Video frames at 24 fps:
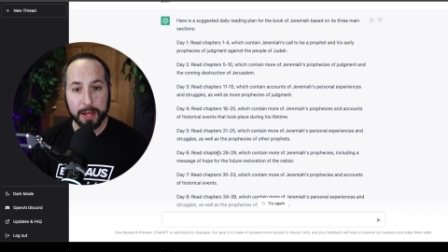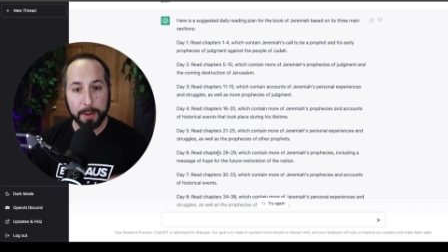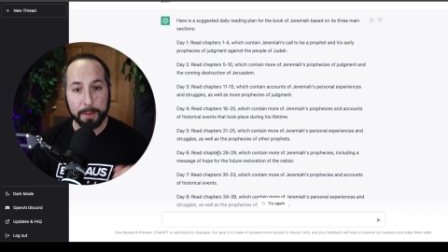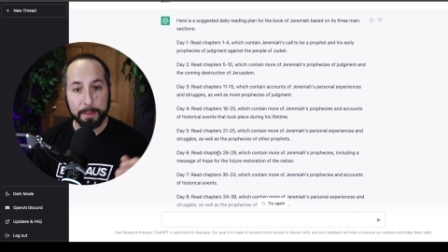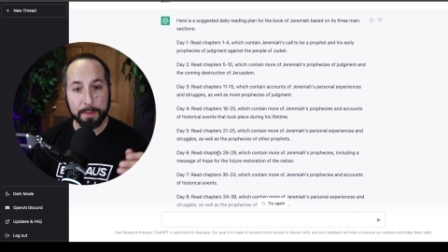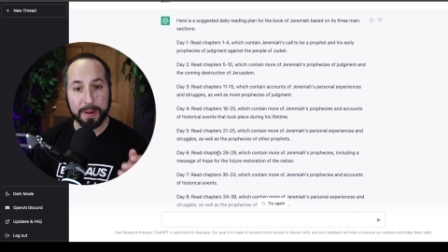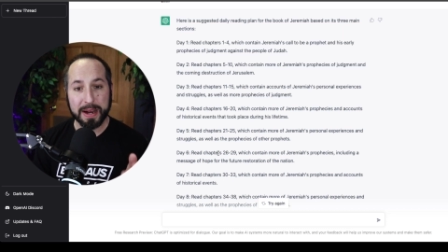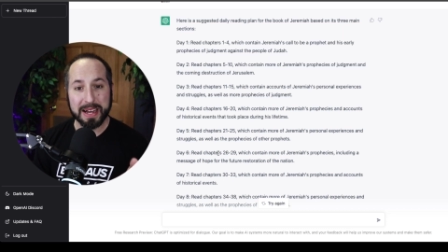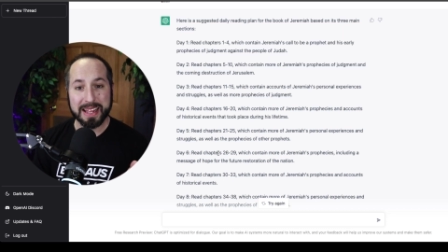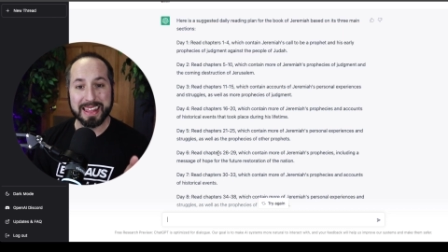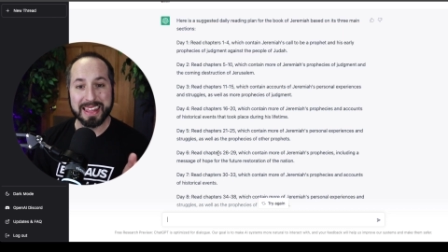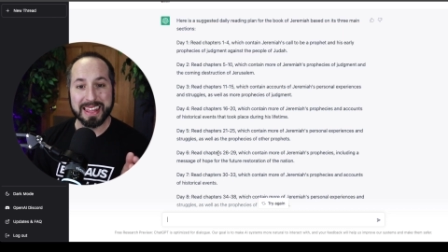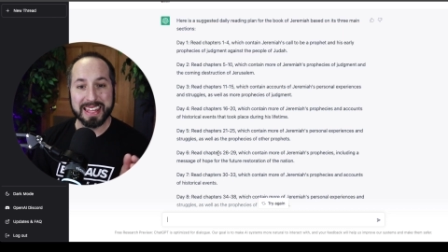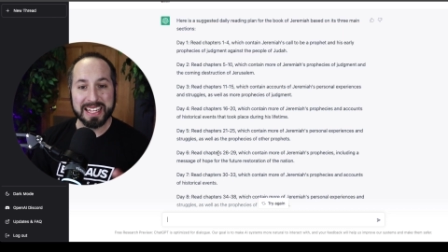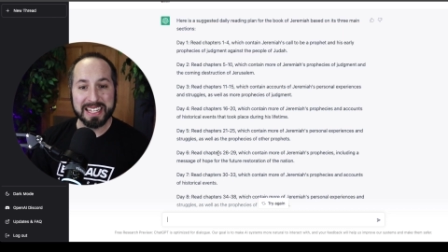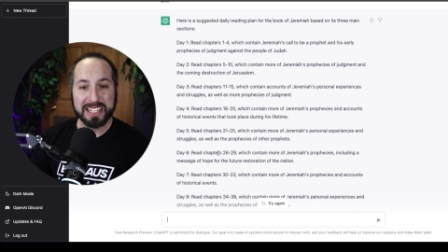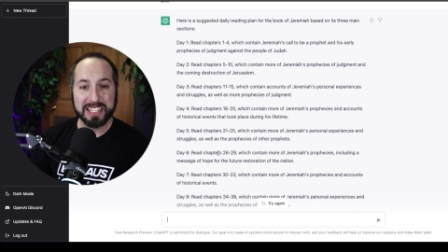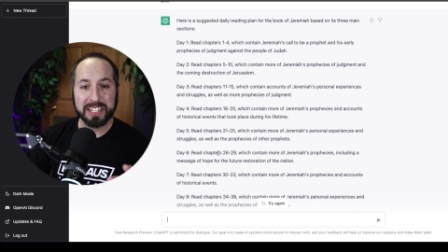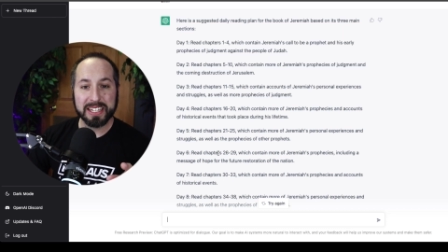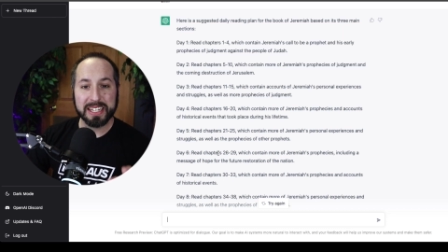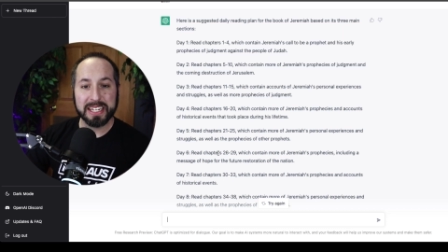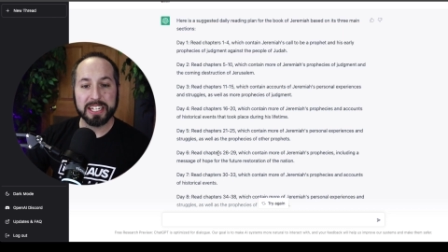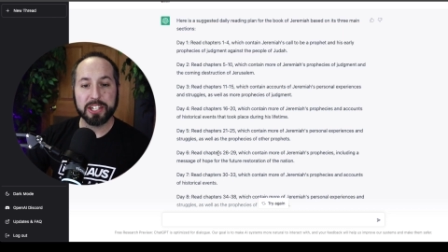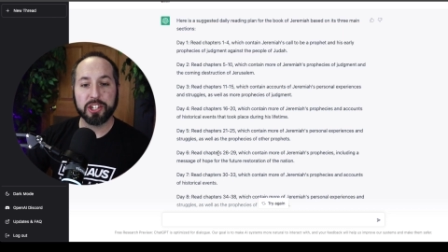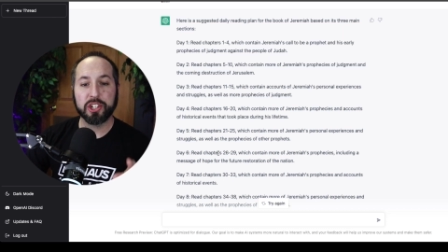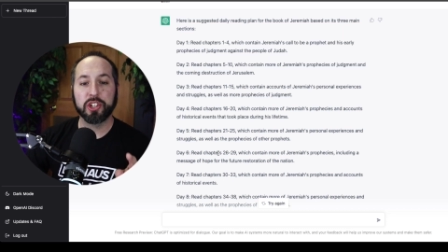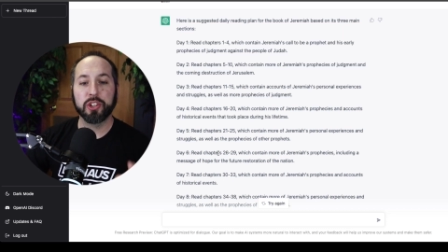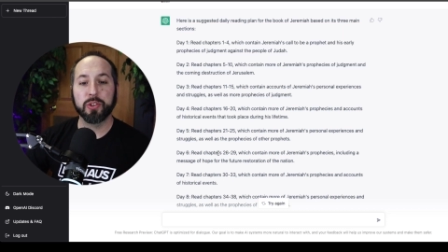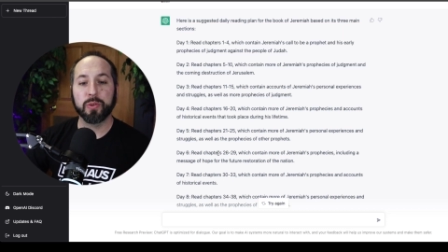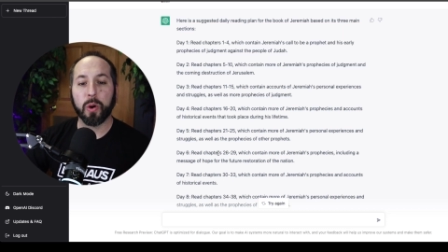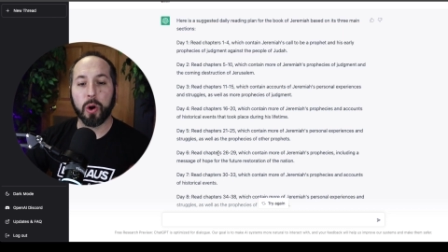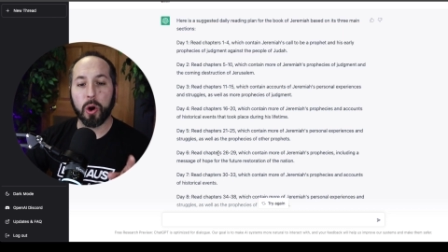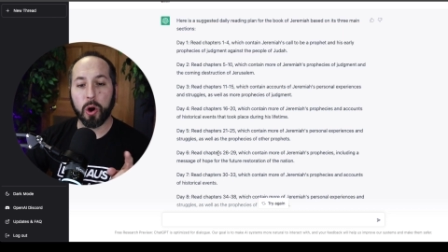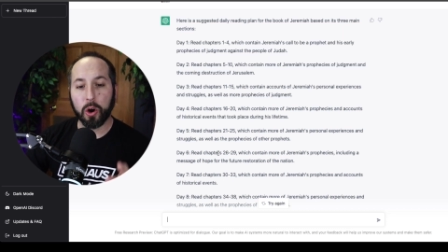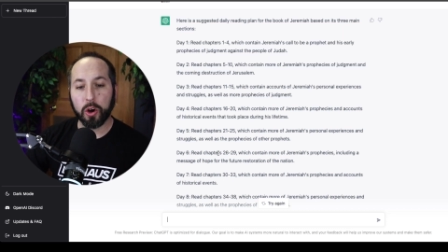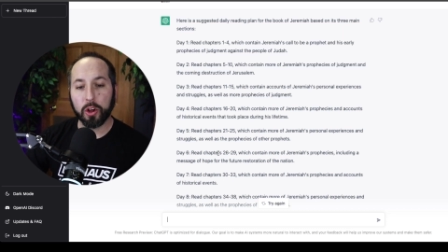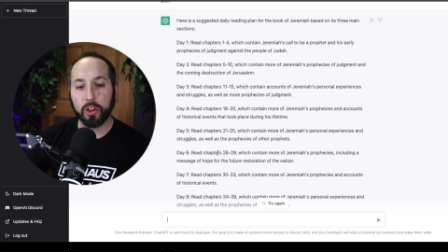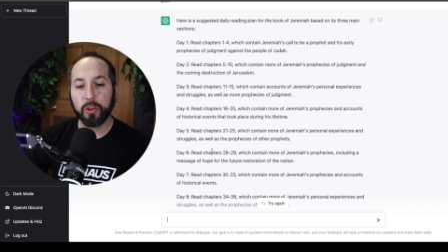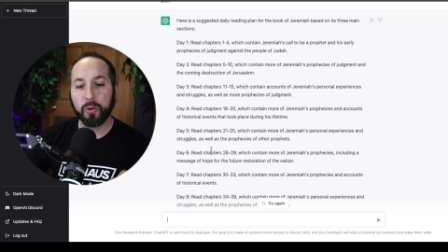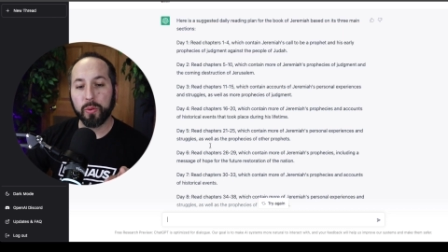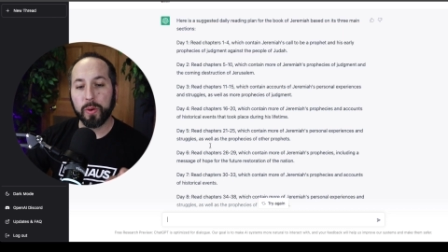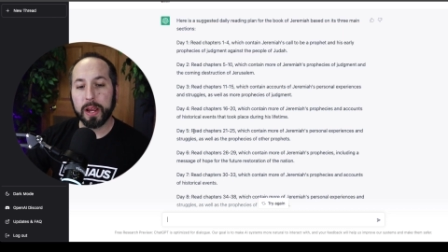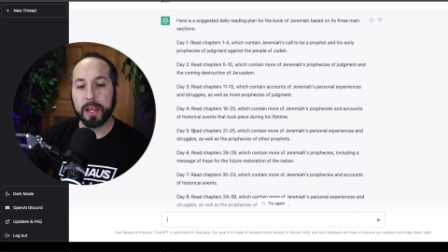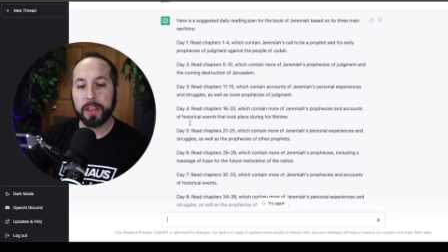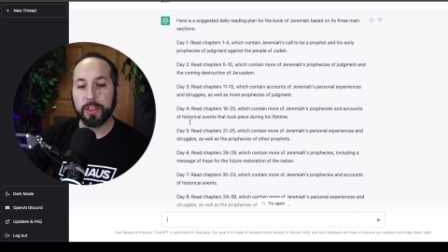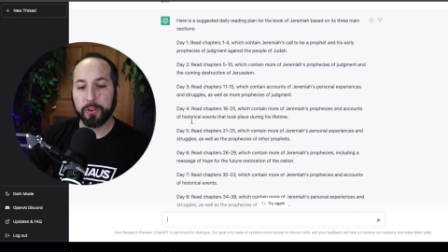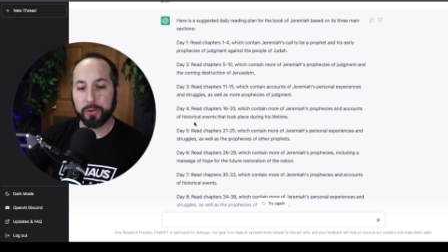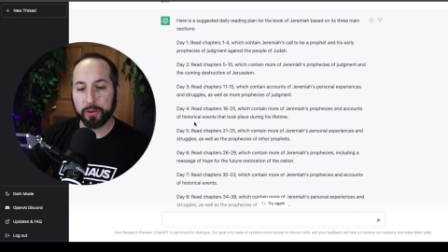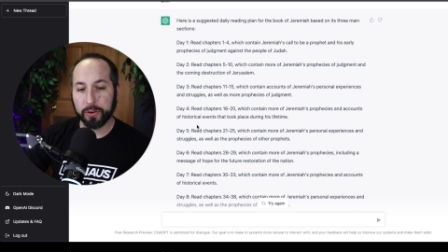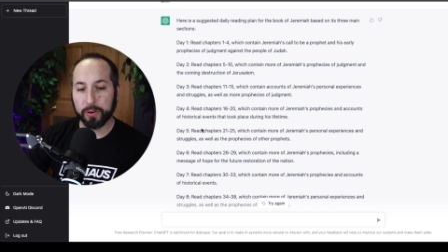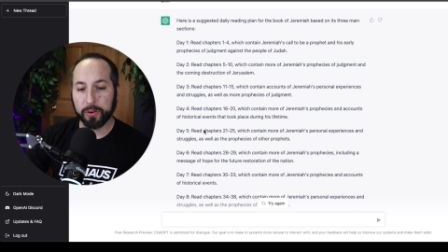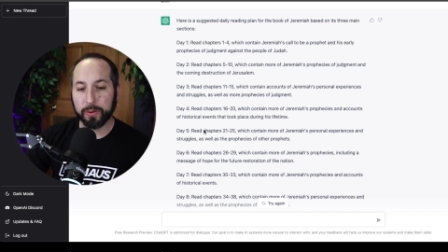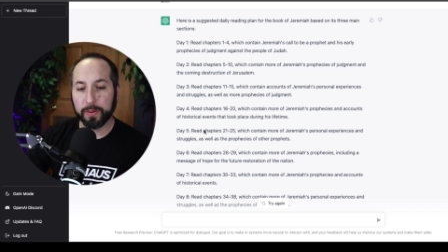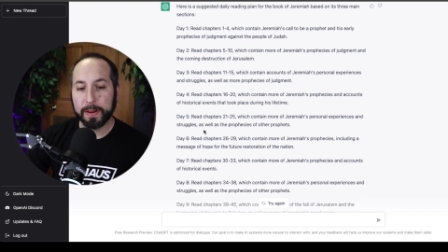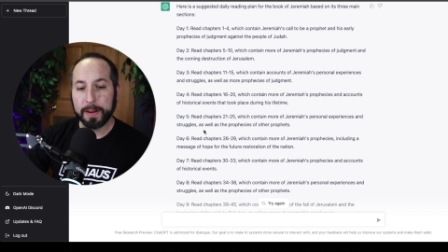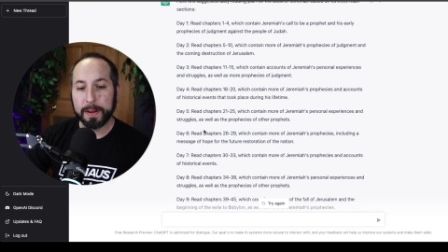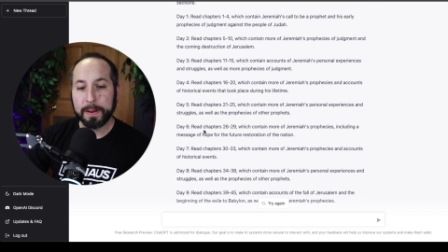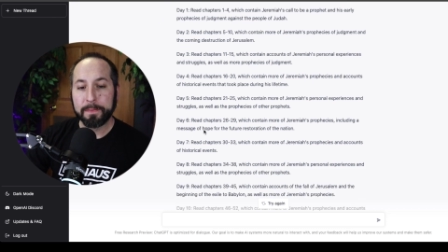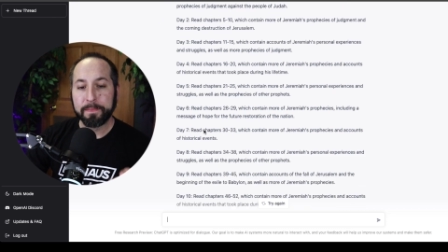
but this gets you all the way through